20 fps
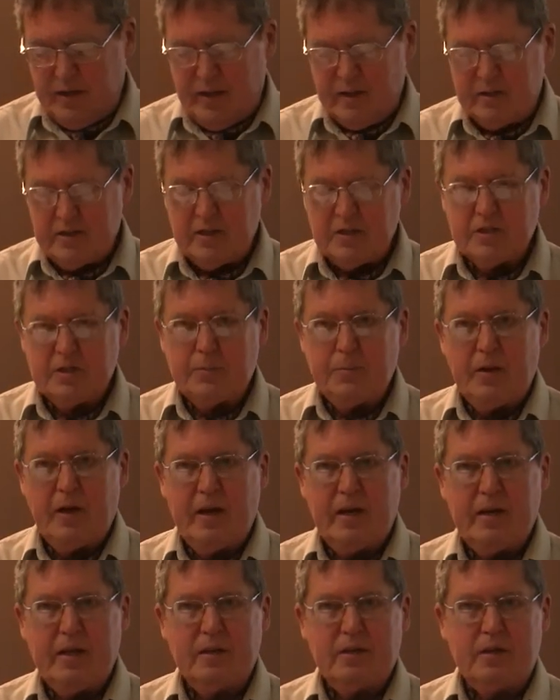
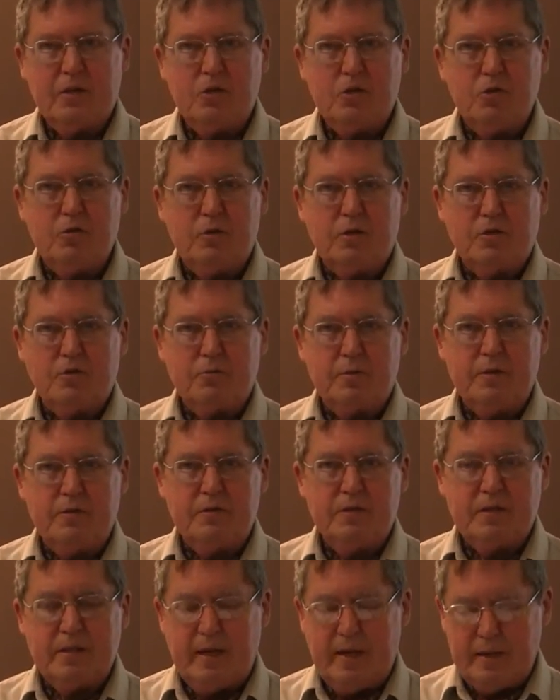anticipating the new, as we've
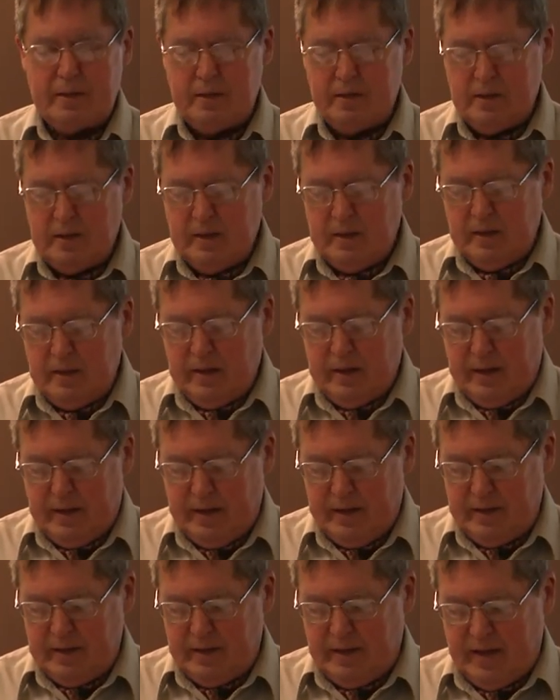said,
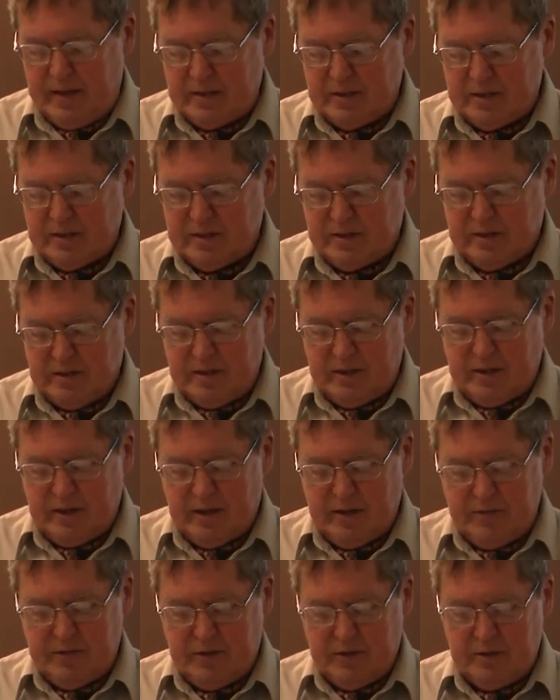and that's the
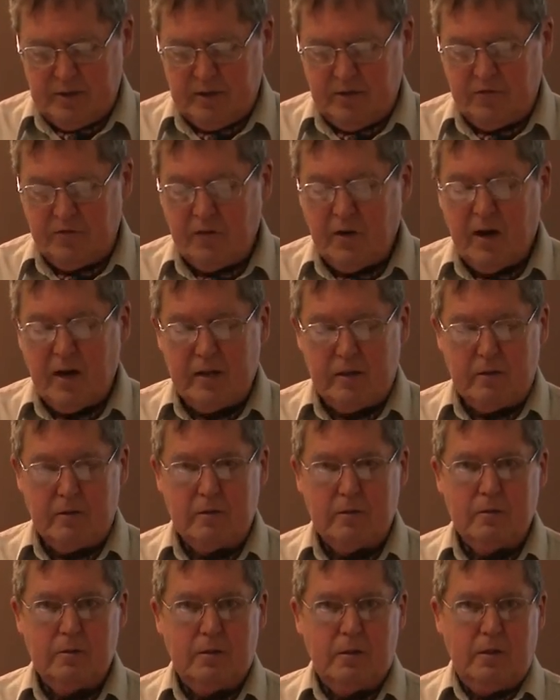covenant, the
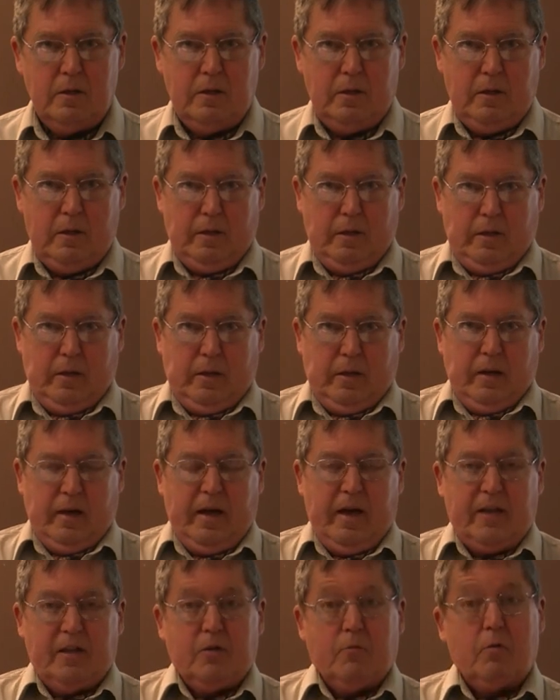final,
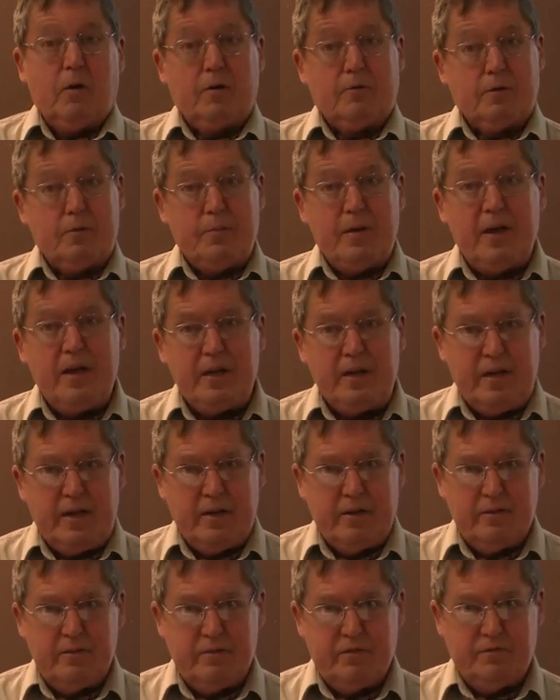and the one
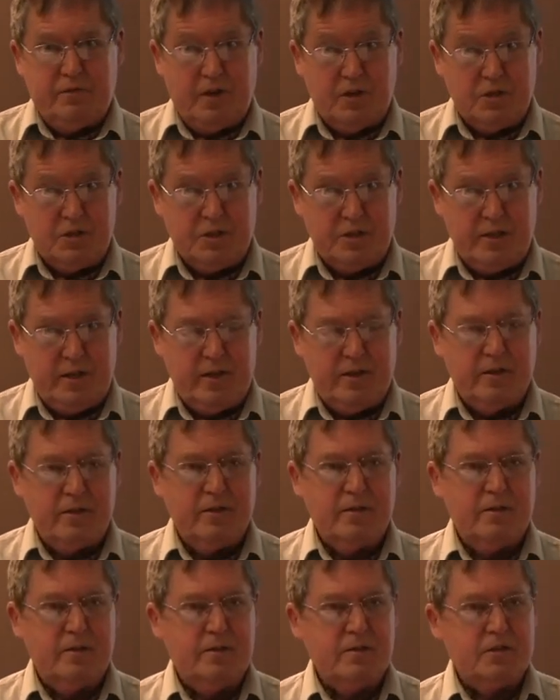remaining
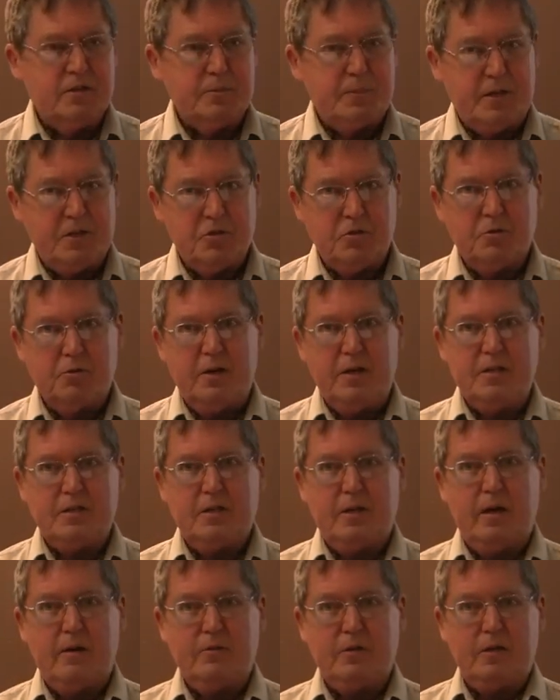functioning special grace
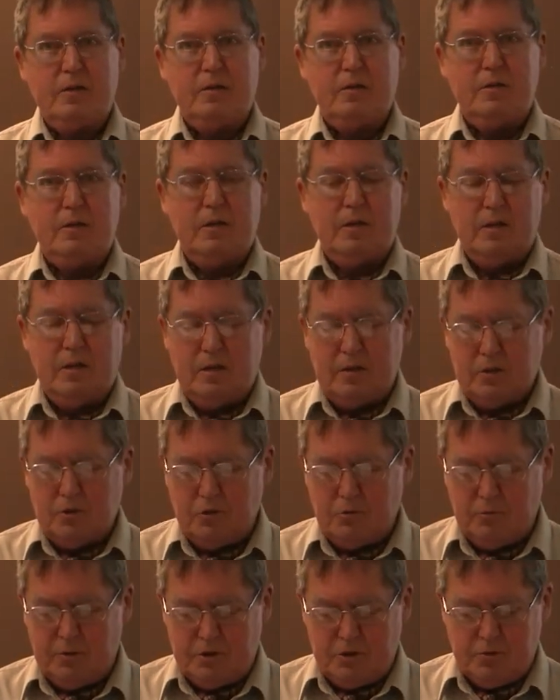covenant
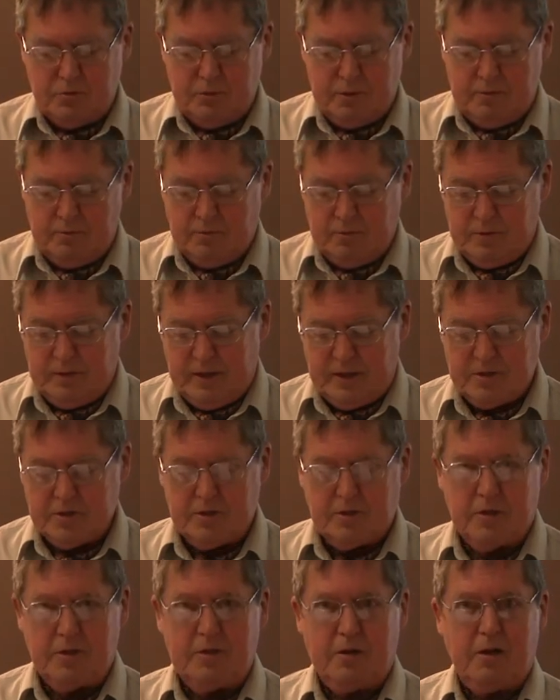to which we will next
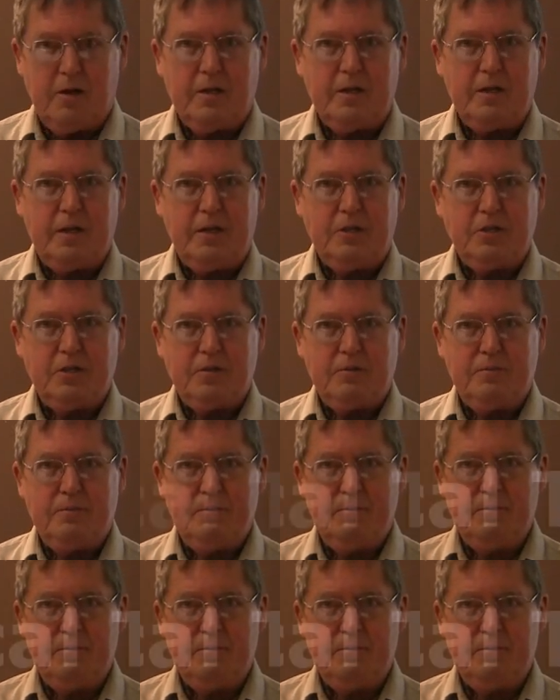turn our attention.